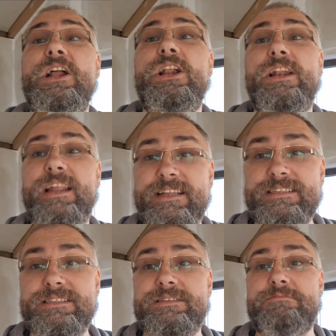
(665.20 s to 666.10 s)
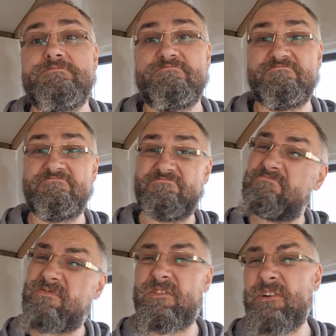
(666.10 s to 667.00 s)
let's
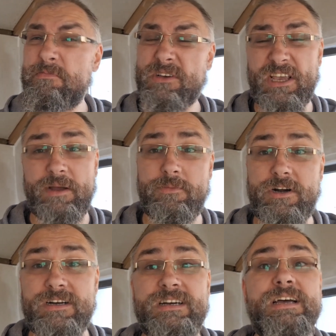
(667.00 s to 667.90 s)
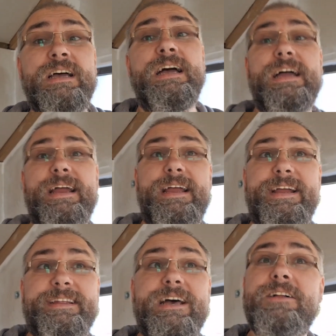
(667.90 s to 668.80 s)
flip the camera
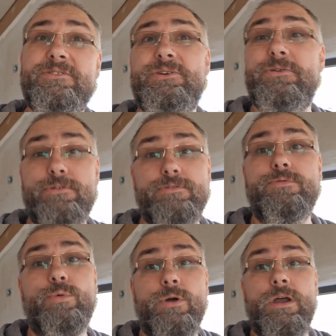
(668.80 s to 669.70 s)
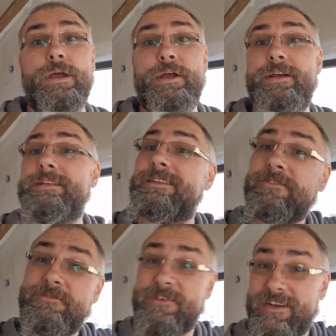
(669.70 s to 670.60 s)
and I'll show you the
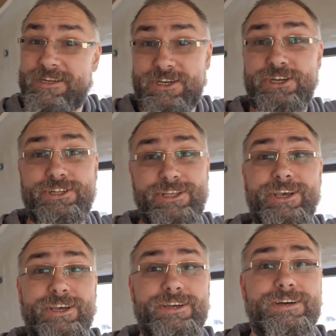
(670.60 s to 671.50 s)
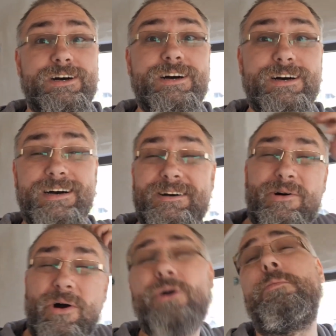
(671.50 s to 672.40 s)
finished,
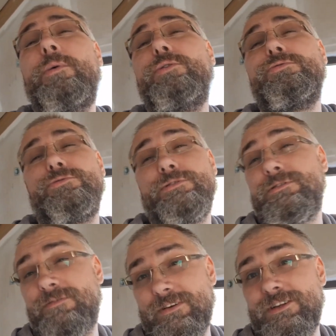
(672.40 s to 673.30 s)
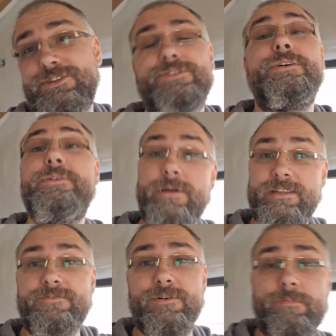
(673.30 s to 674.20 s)
almost finished,
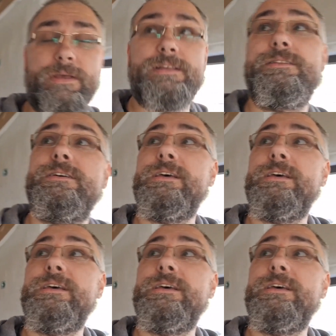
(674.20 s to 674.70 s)
ready for paint